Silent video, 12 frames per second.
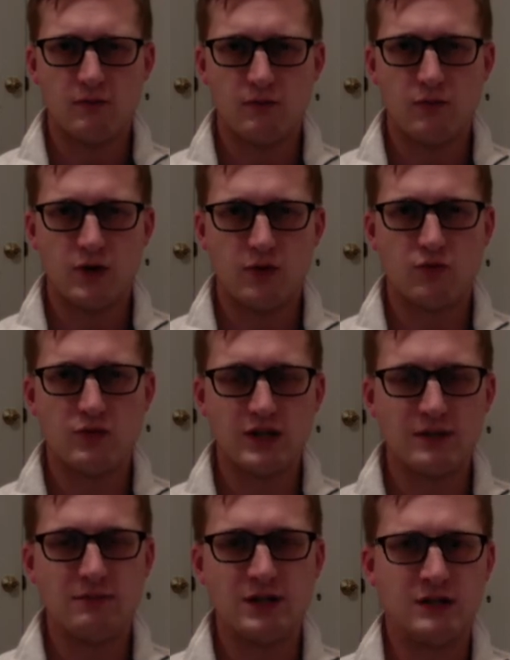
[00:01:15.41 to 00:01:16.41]

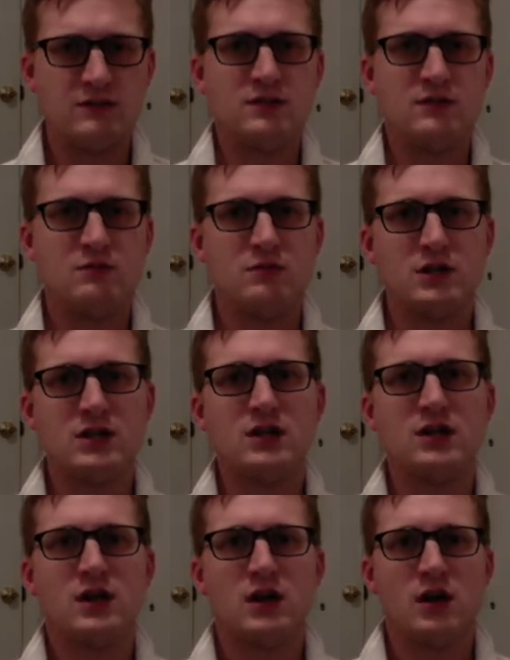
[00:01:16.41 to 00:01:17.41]
really means to
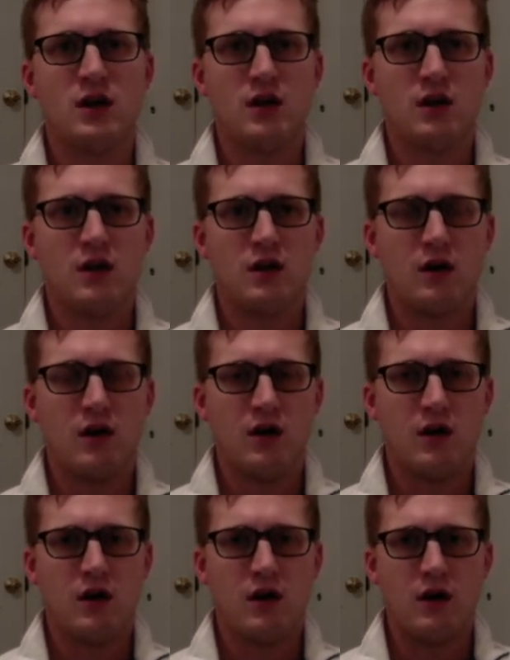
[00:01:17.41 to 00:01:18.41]
be
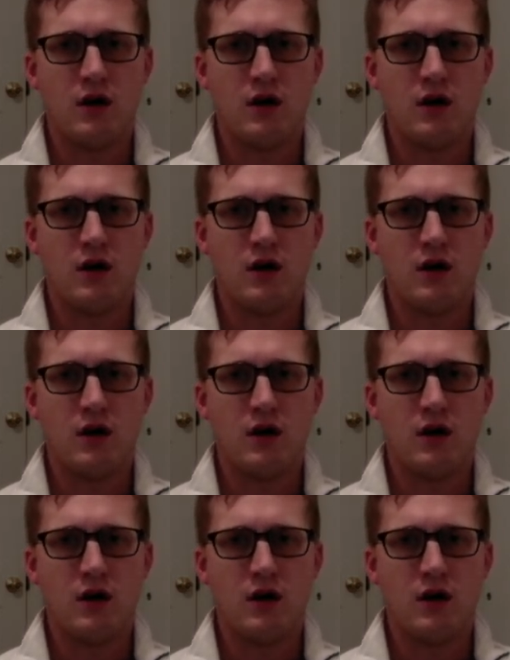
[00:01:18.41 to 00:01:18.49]
a